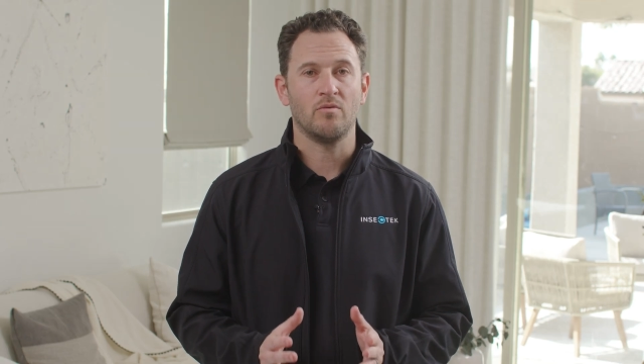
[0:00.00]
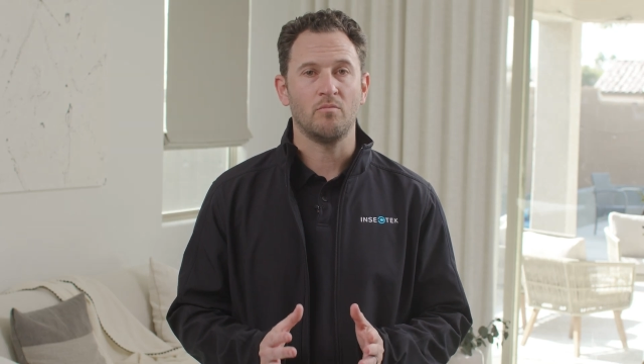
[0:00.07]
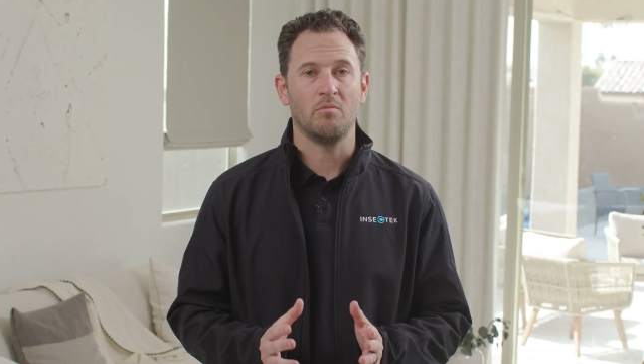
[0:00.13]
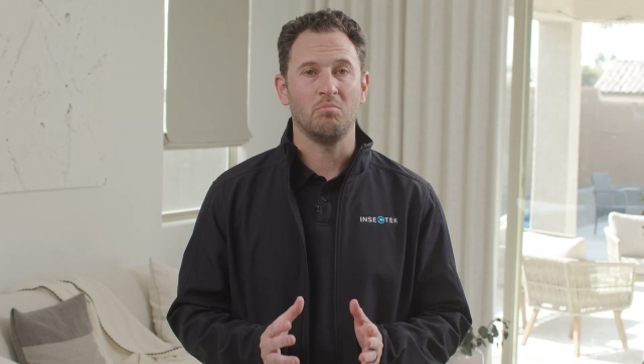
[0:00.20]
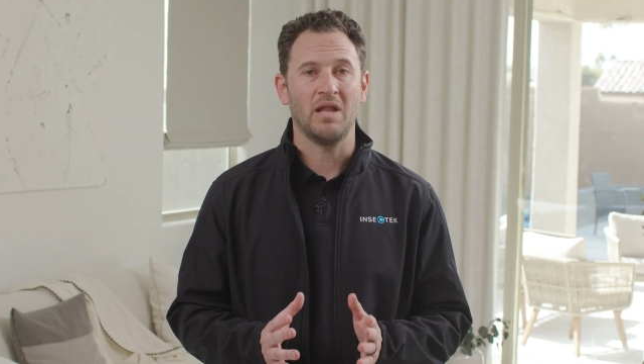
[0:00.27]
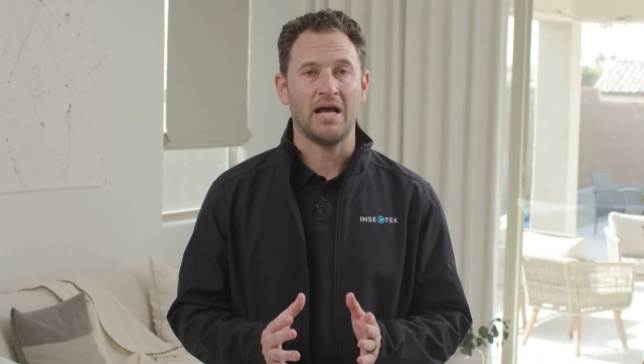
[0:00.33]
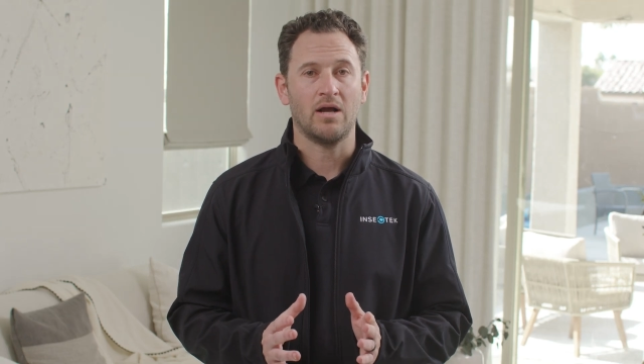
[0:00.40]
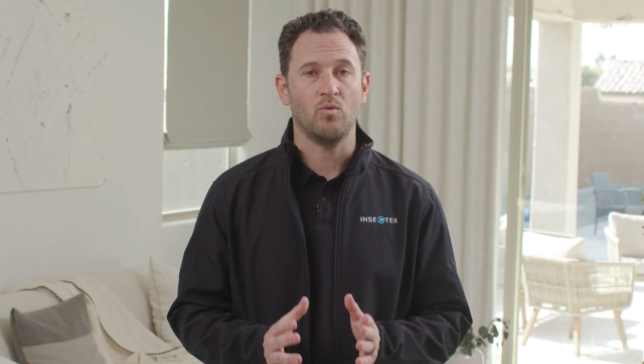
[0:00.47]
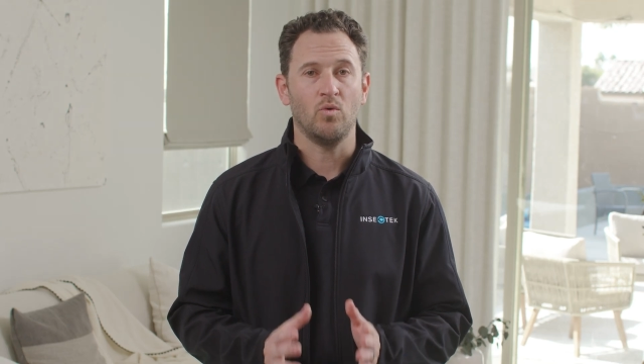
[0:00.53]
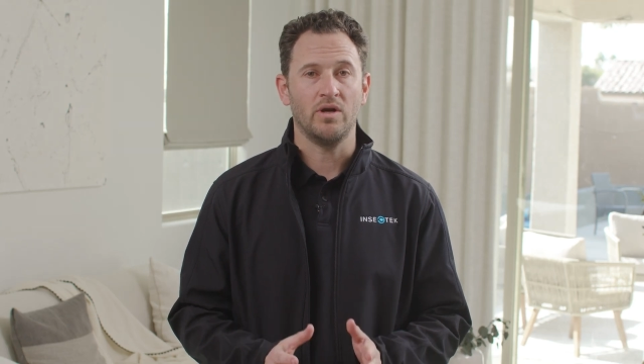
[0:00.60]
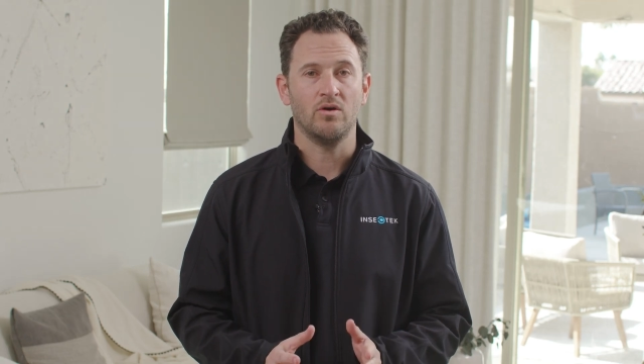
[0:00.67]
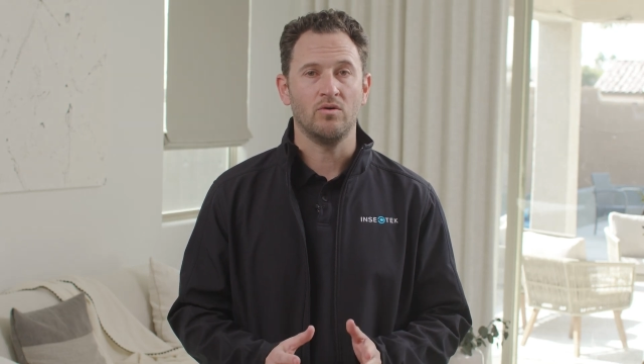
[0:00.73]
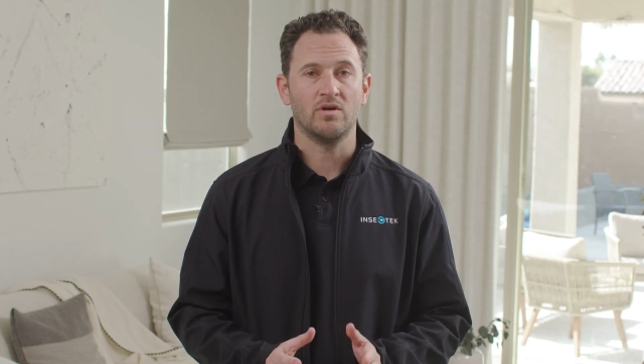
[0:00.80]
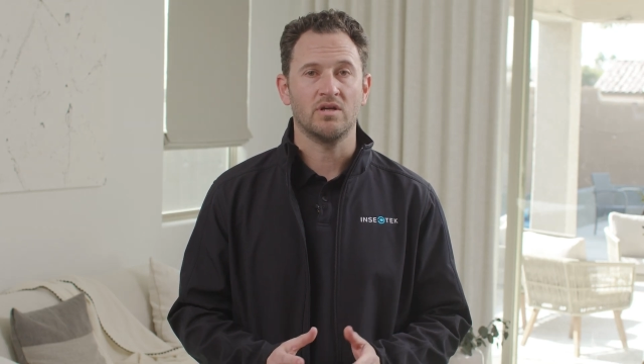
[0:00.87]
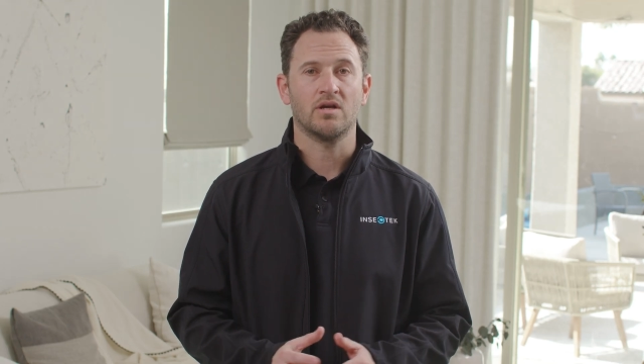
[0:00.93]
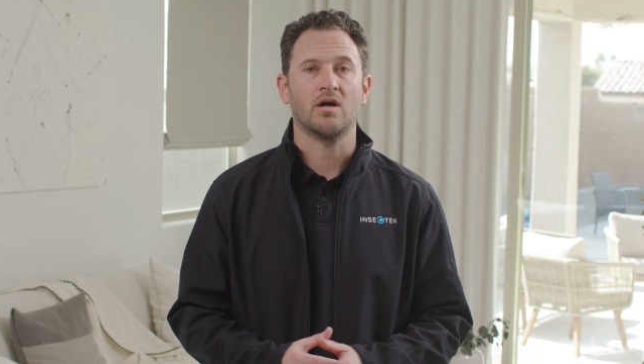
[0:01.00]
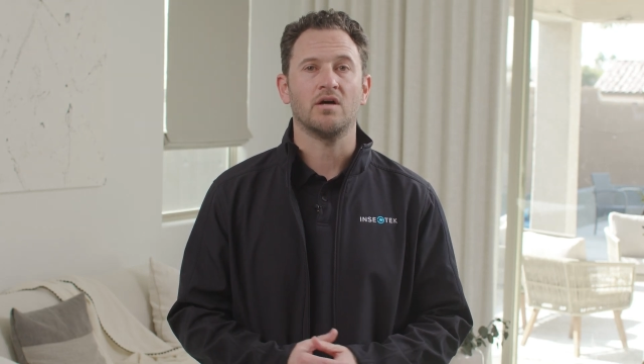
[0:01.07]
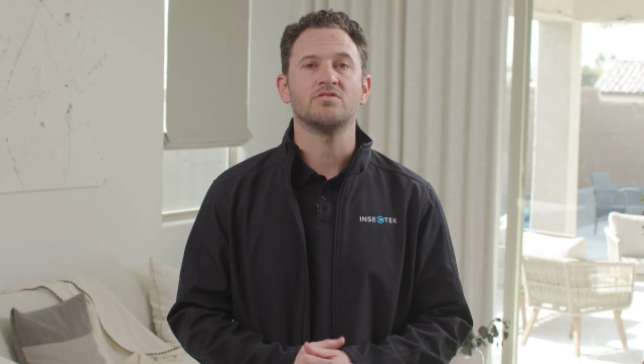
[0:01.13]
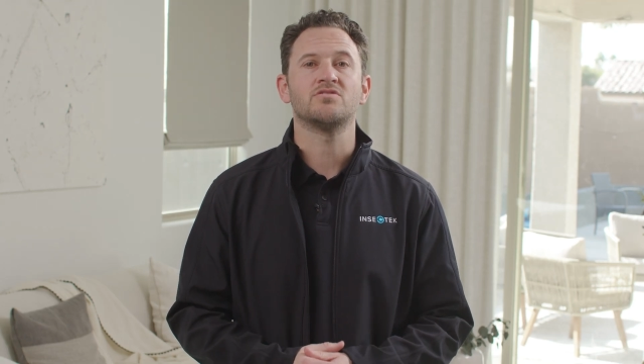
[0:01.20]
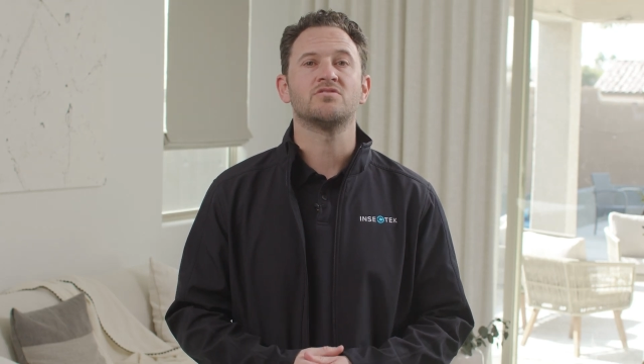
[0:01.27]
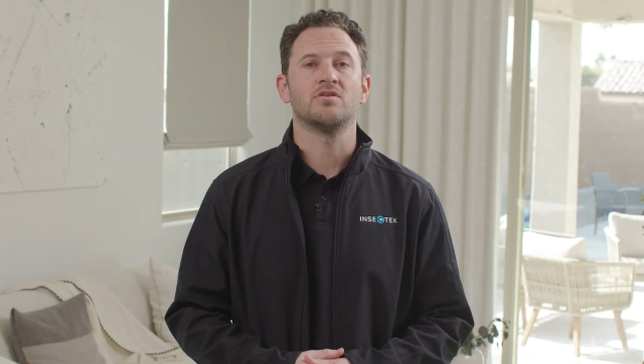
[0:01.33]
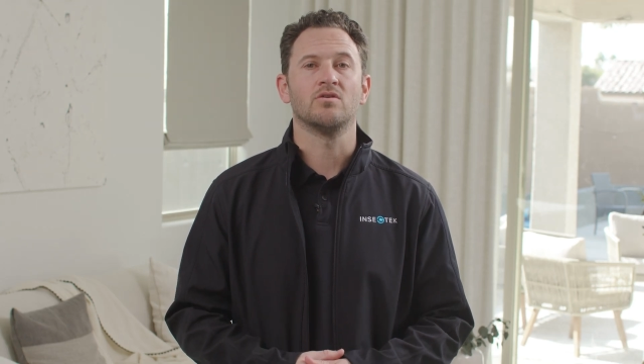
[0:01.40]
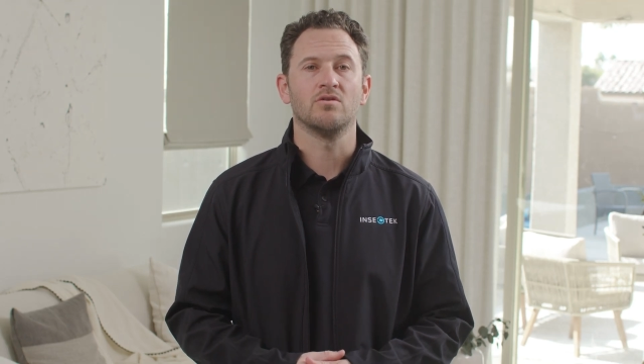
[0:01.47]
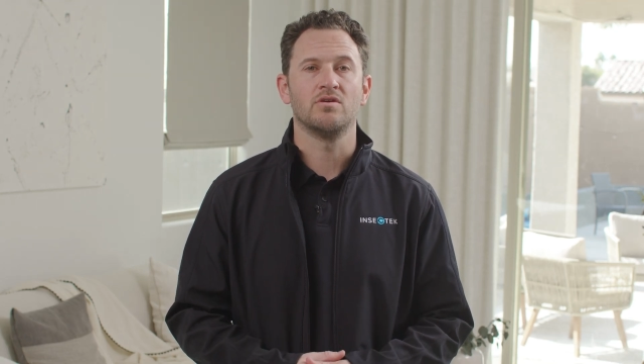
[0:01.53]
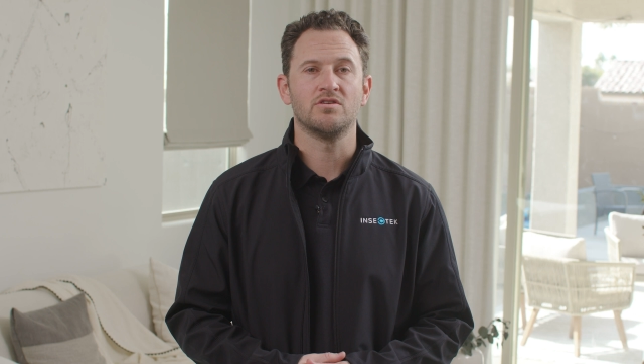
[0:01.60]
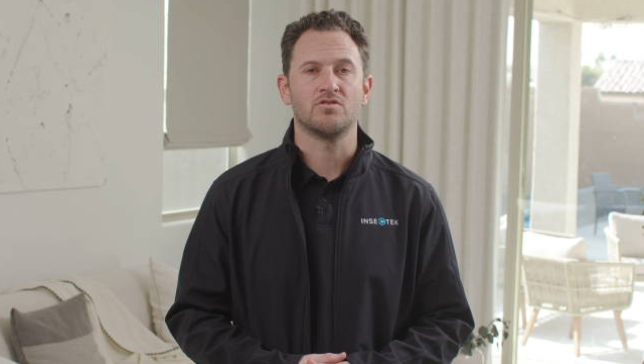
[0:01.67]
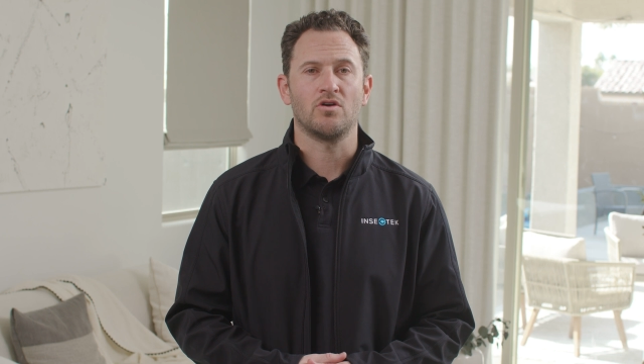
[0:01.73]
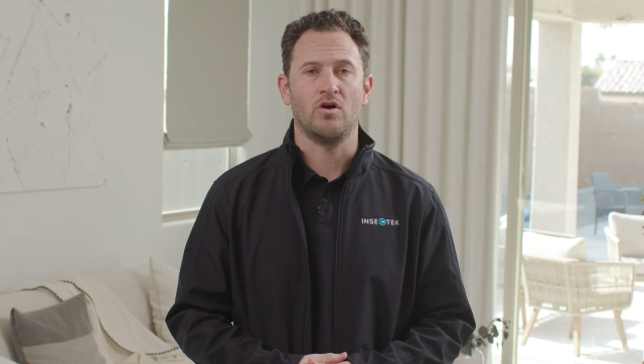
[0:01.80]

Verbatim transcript: from a black widow can cause serious